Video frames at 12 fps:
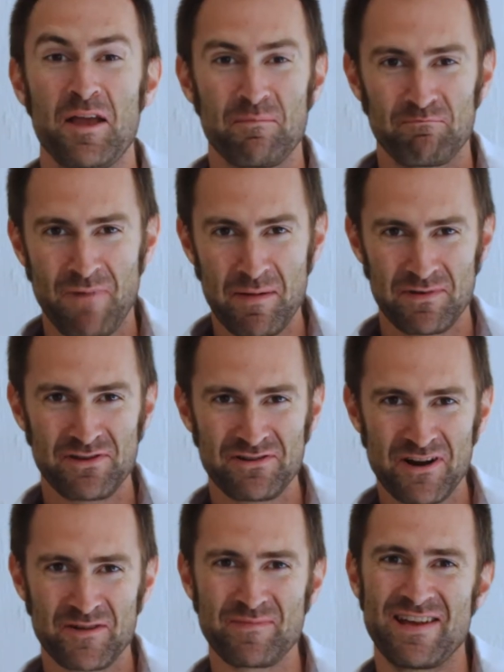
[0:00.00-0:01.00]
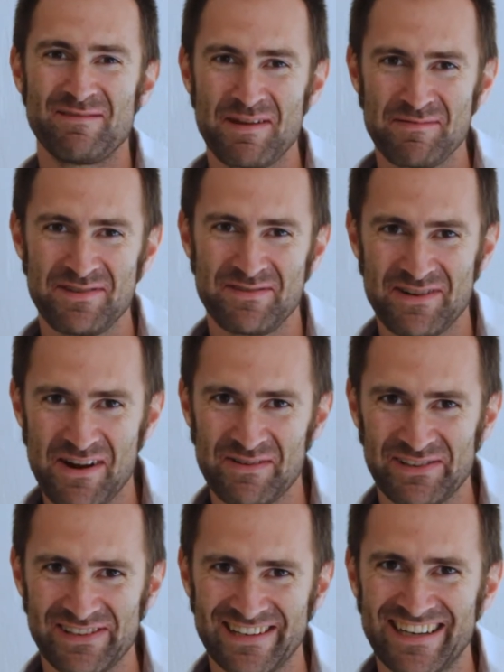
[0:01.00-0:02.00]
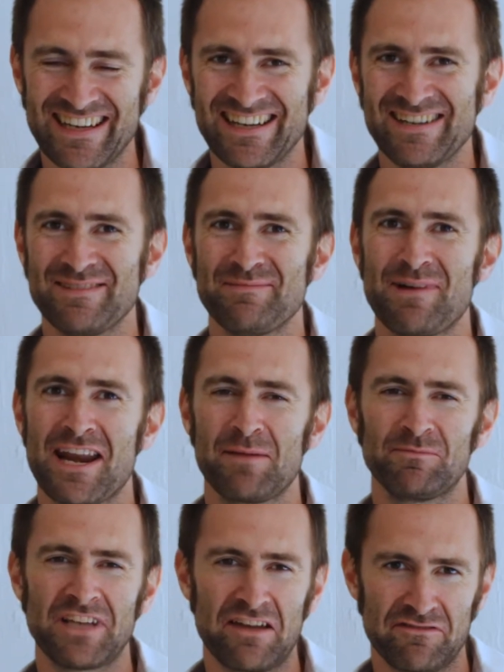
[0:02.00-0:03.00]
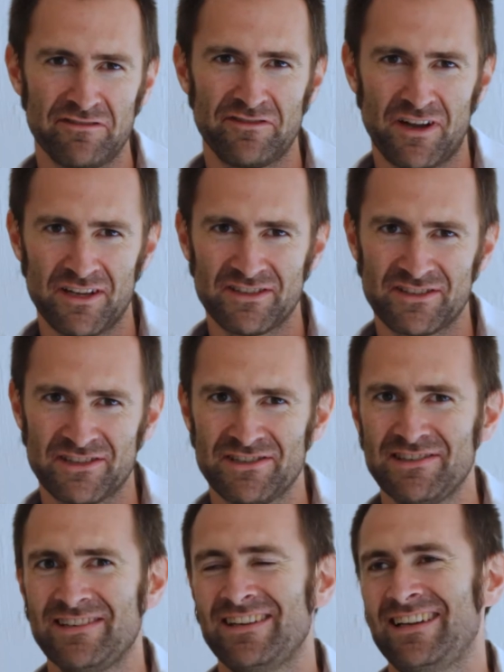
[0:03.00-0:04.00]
Maybe you know me, maybe you don't. My name is Evan Foster,